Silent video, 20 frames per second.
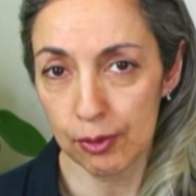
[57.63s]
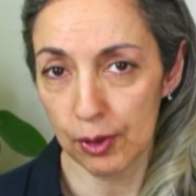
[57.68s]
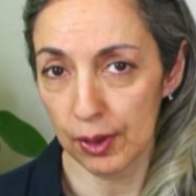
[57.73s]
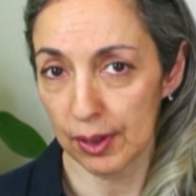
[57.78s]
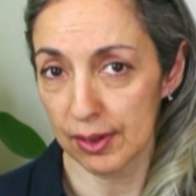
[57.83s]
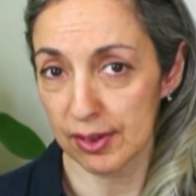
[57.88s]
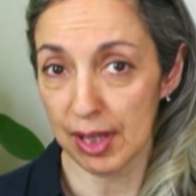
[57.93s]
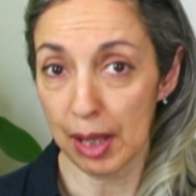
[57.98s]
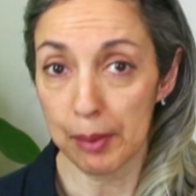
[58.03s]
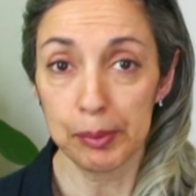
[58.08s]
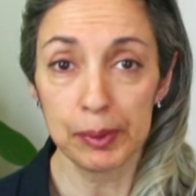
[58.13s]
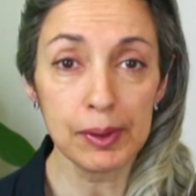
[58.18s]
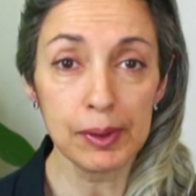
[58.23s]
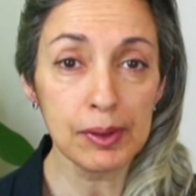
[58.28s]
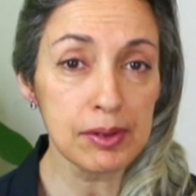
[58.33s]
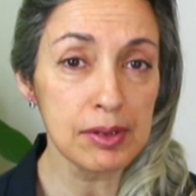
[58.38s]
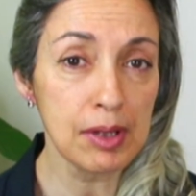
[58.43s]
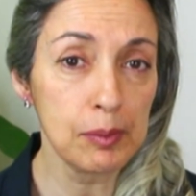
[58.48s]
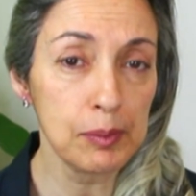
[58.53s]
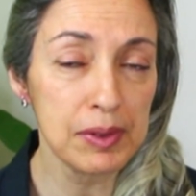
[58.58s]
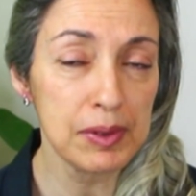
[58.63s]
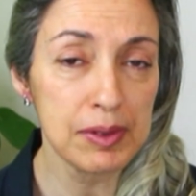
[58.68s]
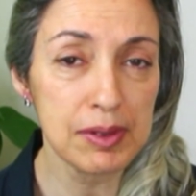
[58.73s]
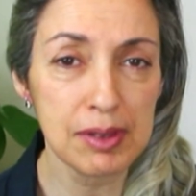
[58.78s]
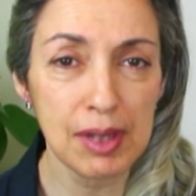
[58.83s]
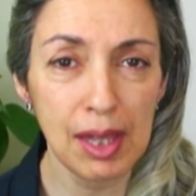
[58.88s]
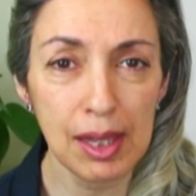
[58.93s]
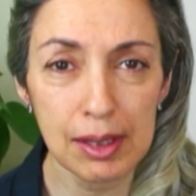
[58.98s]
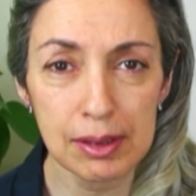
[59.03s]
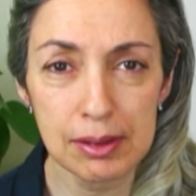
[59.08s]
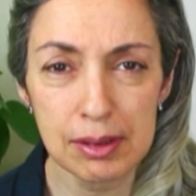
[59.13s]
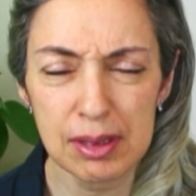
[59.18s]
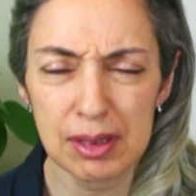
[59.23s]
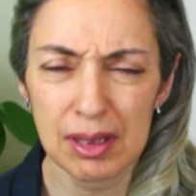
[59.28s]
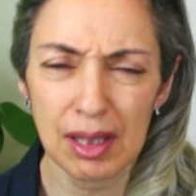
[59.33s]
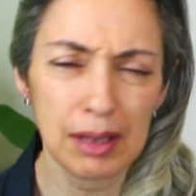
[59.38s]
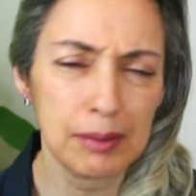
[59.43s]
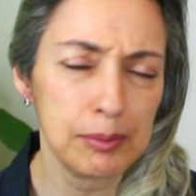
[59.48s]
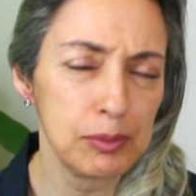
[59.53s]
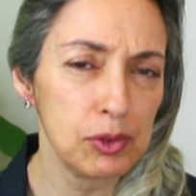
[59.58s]
For example, someone
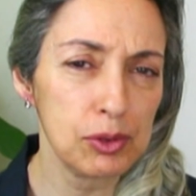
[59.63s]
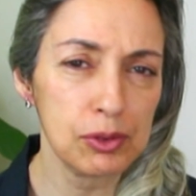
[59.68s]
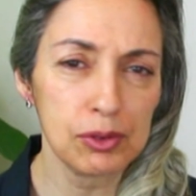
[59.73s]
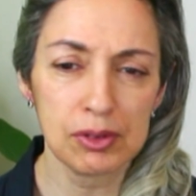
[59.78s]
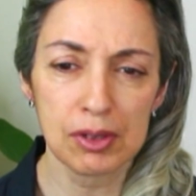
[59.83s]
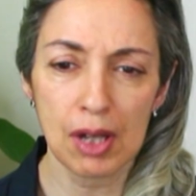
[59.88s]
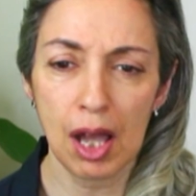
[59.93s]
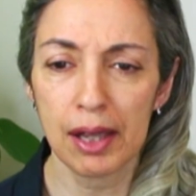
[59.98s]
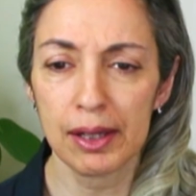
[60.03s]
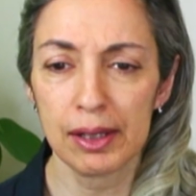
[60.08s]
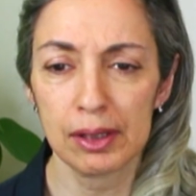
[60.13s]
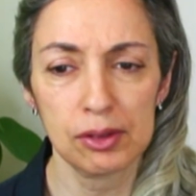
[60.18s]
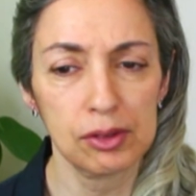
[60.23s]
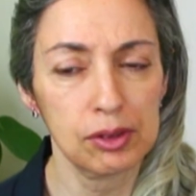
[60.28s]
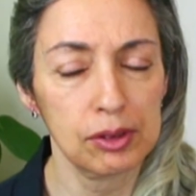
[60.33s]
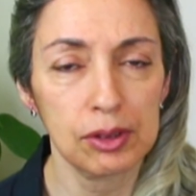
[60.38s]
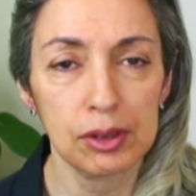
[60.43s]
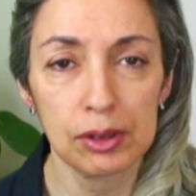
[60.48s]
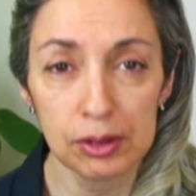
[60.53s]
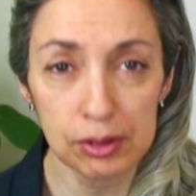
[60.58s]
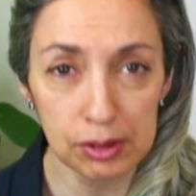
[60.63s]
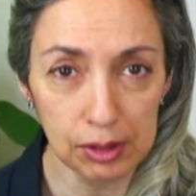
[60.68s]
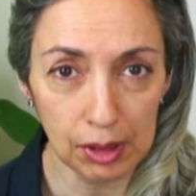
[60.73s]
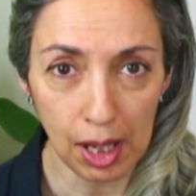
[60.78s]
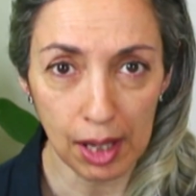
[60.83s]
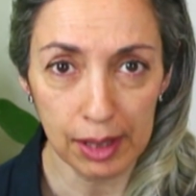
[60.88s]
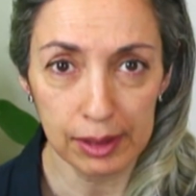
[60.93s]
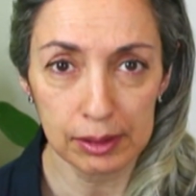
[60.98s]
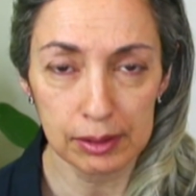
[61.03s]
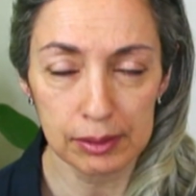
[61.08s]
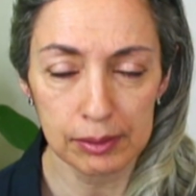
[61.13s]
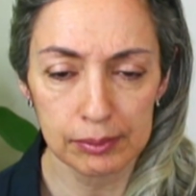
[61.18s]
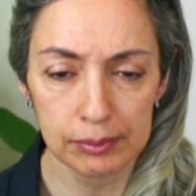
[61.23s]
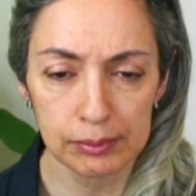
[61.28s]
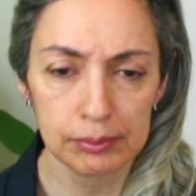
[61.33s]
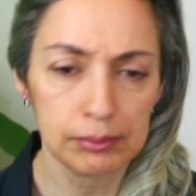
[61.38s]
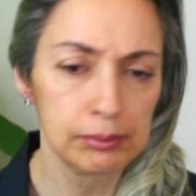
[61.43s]
says, I'm too tired to cook tonight.